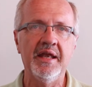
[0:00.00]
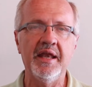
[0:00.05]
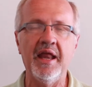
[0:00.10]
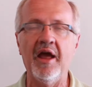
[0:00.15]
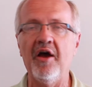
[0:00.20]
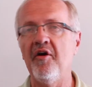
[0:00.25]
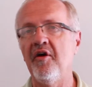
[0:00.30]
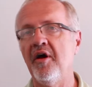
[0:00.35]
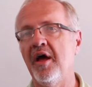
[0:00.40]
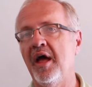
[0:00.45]

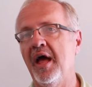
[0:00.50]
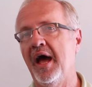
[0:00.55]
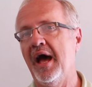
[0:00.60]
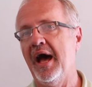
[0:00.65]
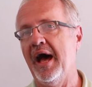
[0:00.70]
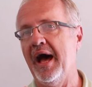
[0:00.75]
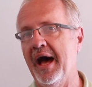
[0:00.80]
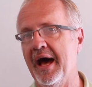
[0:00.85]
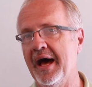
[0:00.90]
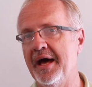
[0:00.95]
Now,
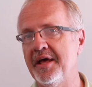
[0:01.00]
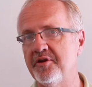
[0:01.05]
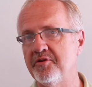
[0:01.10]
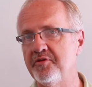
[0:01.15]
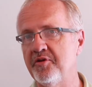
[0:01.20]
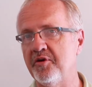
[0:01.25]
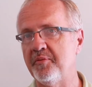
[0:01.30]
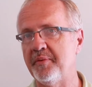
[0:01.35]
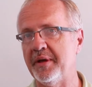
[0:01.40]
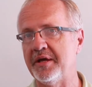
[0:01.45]
I
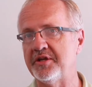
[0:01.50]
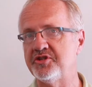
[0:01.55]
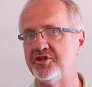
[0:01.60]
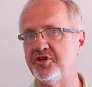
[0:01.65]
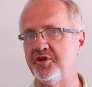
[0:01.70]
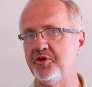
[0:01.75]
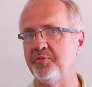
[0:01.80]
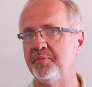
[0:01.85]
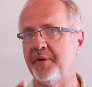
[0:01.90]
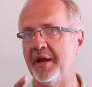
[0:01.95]
don't know
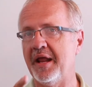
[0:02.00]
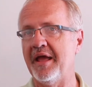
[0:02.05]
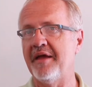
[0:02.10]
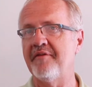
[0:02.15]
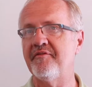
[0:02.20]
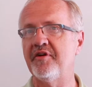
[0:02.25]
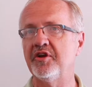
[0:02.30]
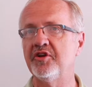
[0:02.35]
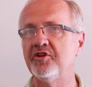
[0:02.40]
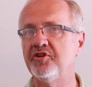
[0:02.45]
about you, but I
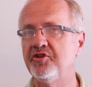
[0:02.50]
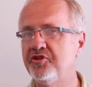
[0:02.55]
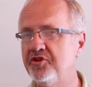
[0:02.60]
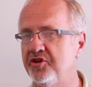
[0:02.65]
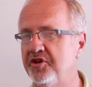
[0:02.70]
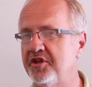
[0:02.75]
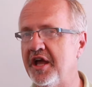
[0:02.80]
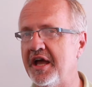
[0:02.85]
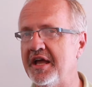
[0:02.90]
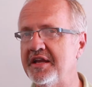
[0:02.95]
have a
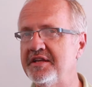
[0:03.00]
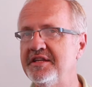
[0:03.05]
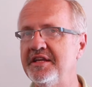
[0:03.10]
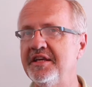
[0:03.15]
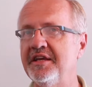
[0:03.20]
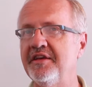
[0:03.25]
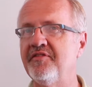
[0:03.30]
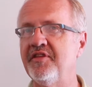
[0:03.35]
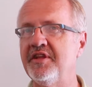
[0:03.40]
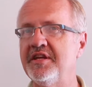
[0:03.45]
good
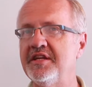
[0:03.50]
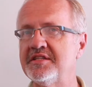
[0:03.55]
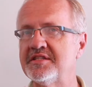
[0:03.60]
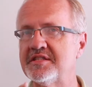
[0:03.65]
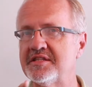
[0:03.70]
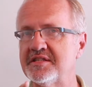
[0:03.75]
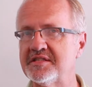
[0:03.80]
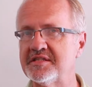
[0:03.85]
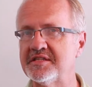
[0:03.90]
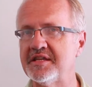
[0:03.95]
idea that
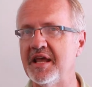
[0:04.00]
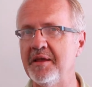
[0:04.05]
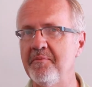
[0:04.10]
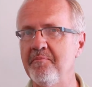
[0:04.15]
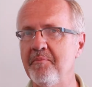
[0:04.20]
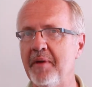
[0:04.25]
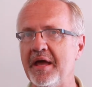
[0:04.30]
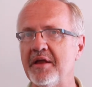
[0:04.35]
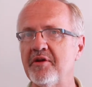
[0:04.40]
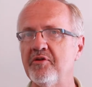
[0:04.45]
it's the
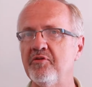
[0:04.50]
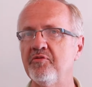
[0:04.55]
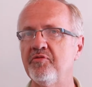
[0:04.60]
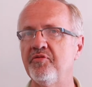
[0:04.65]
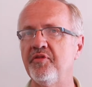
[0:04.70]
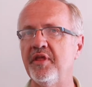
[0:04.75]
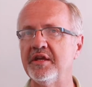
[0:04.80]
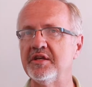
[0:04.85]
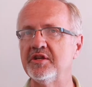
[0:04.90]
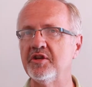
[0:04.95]
same
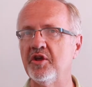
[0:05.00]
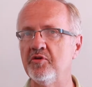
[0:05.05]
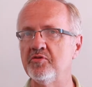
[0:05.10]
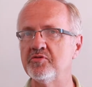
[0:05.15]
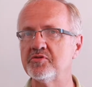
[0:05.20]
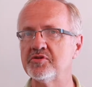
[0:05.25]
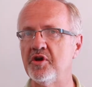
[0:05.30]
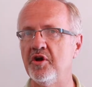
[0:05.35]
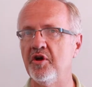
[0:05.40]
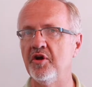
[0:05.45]
battle that
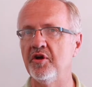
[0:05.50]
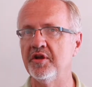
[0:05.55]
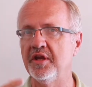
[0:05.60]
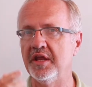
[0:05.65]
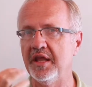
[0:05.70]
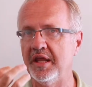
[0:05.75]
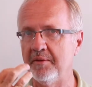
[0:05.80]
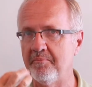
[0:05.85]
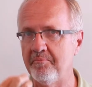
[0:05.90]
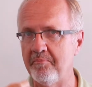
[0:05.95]
goes
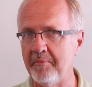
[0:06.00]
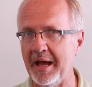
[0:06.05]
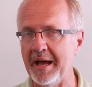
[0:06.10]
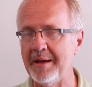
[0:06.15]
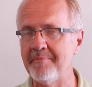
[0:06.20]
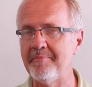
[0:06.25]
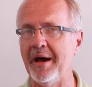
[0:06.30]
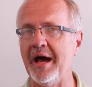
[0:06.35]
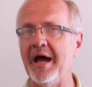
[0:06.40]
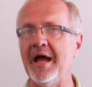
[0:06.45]
on in
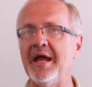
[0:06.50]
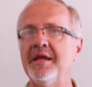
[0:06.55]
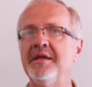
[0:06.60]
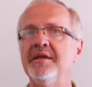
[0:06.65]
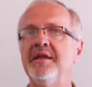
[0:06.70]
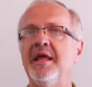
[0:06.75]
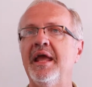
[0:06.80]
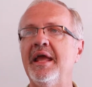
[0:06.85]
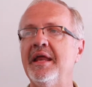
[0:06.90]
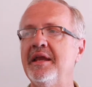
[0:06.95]
my
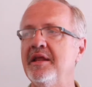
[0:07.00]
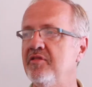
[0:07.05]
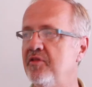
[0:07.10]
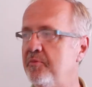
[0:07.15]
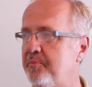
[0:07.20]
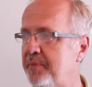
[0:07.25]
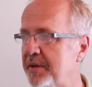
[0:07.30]
mind and in the